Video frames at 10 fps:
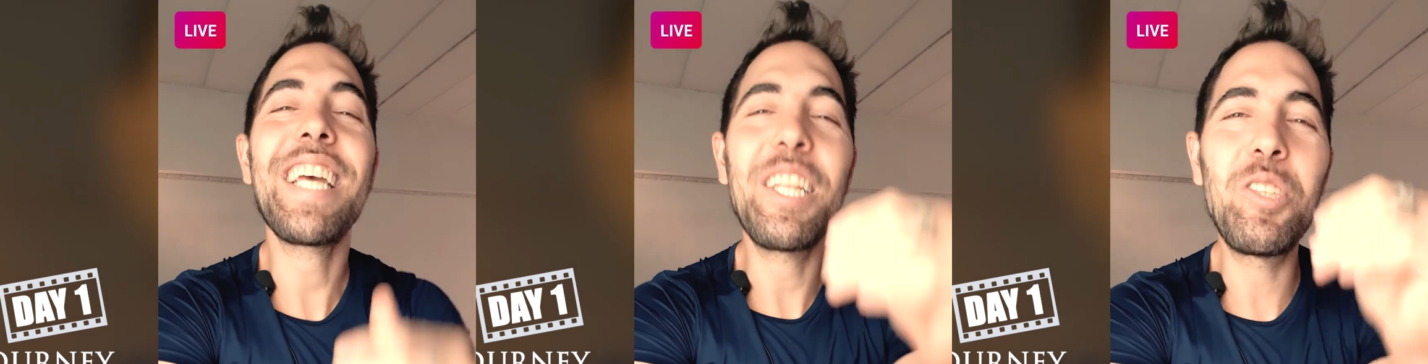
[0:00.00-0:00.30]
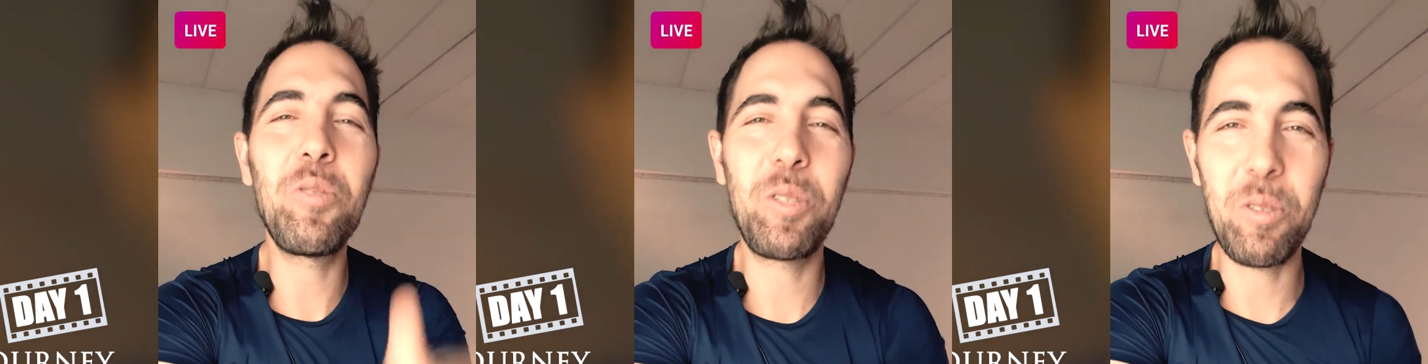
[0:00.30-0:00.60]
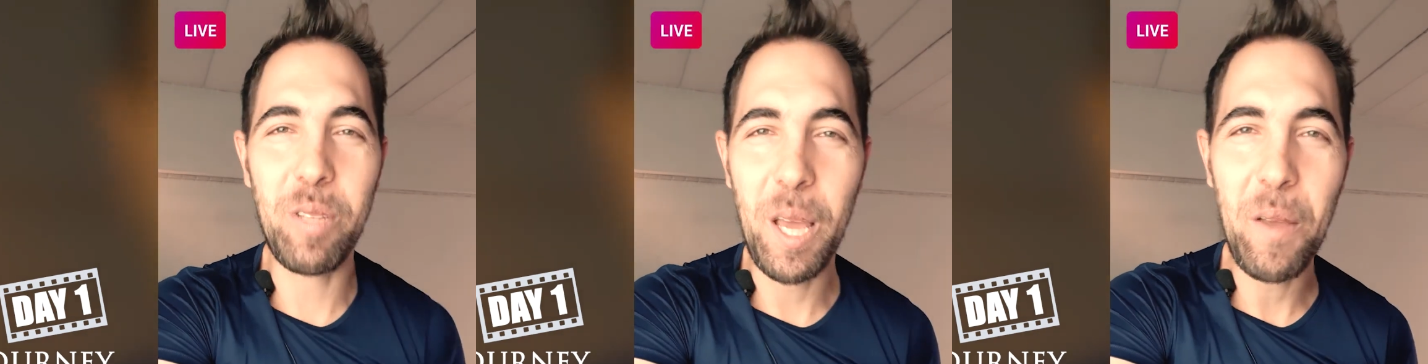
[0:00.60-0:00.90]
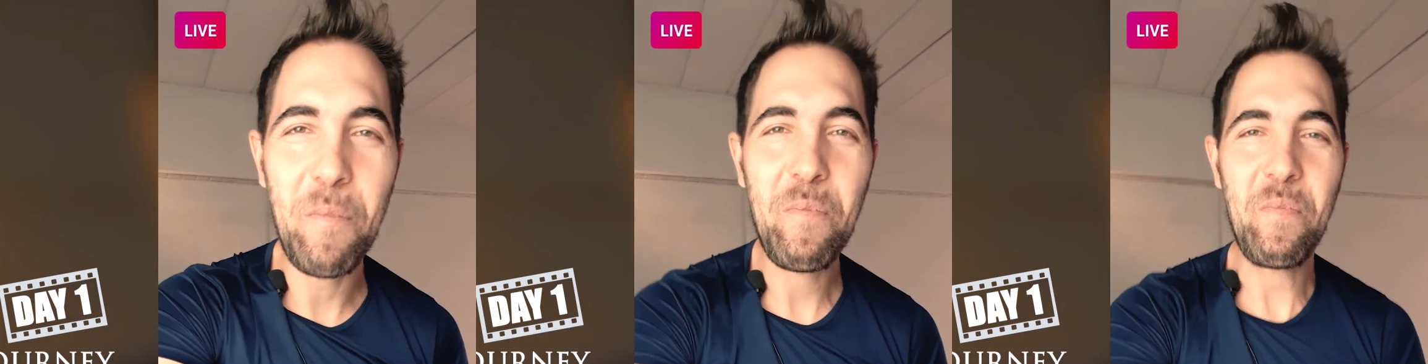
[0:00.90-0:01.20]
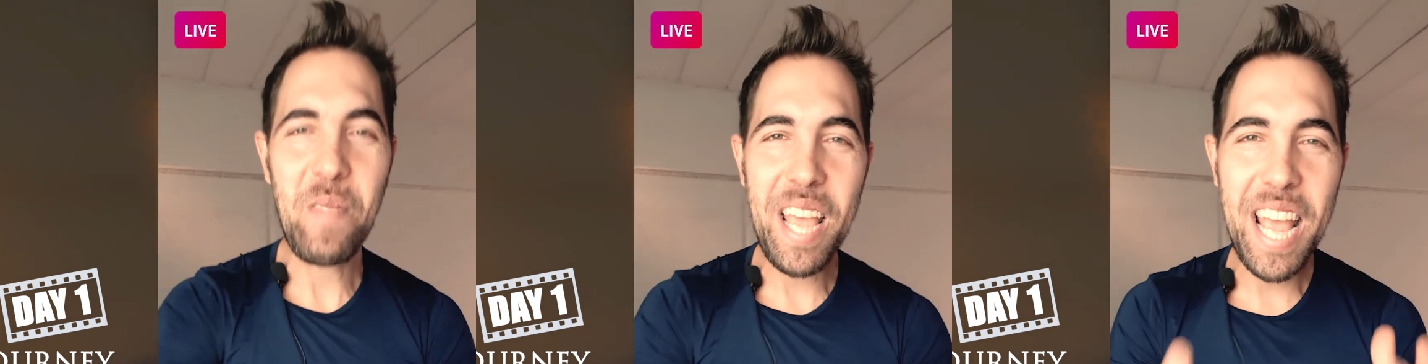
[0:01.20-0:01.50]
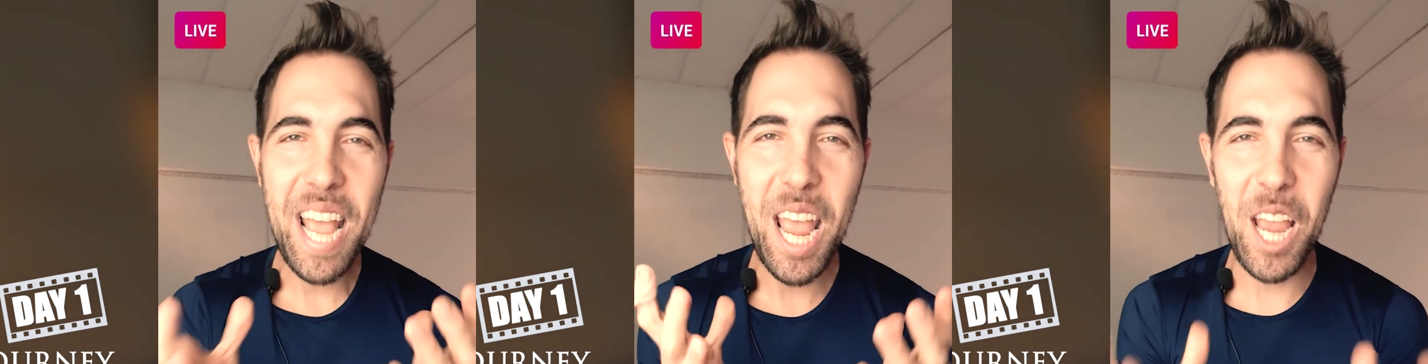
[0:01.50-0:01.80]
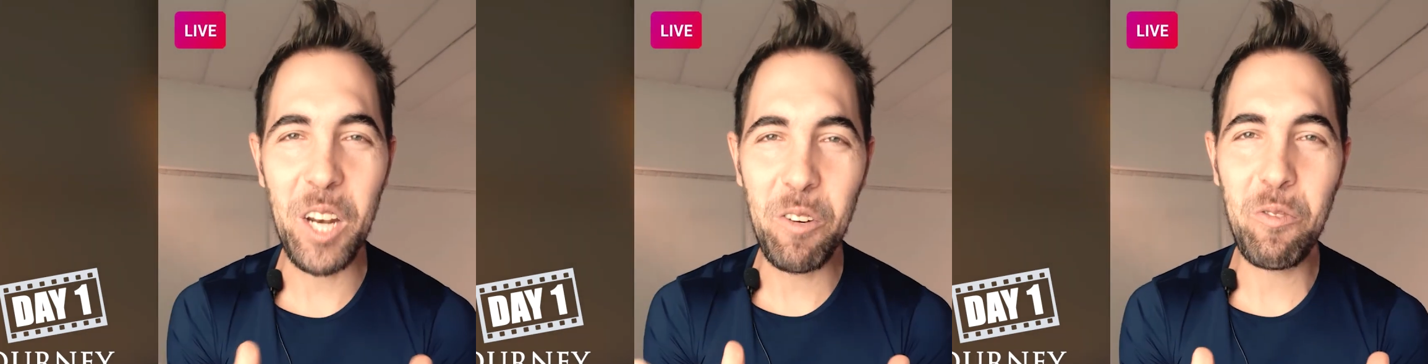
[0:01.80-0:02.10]
and do it today.
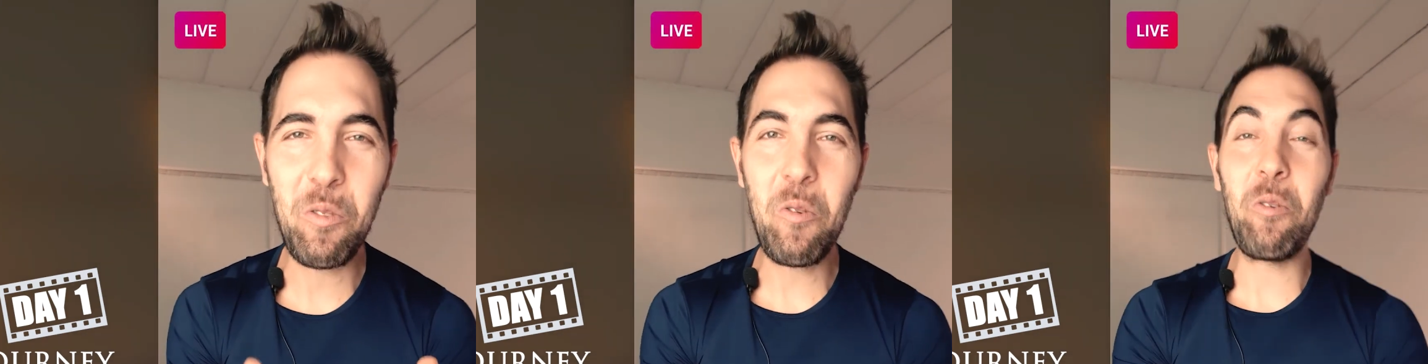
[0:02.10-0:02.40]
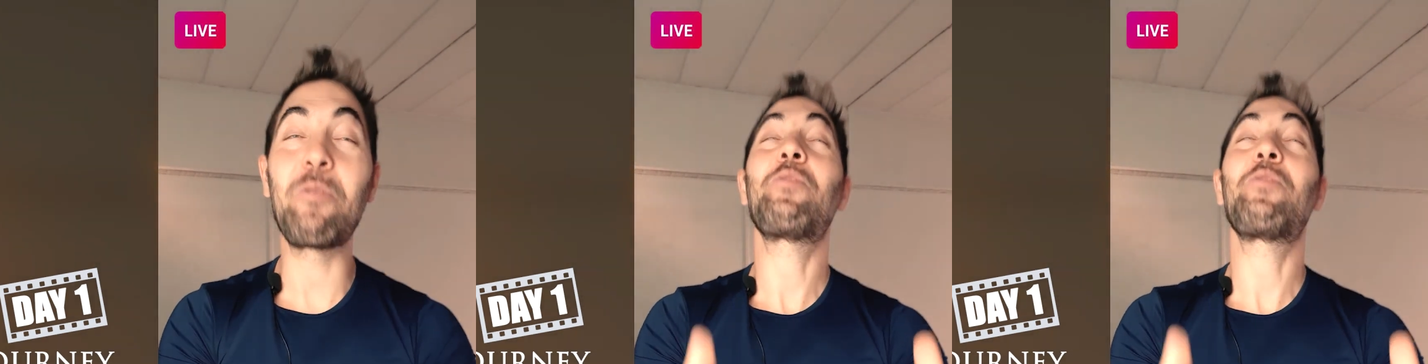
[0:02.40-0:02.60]
And of course,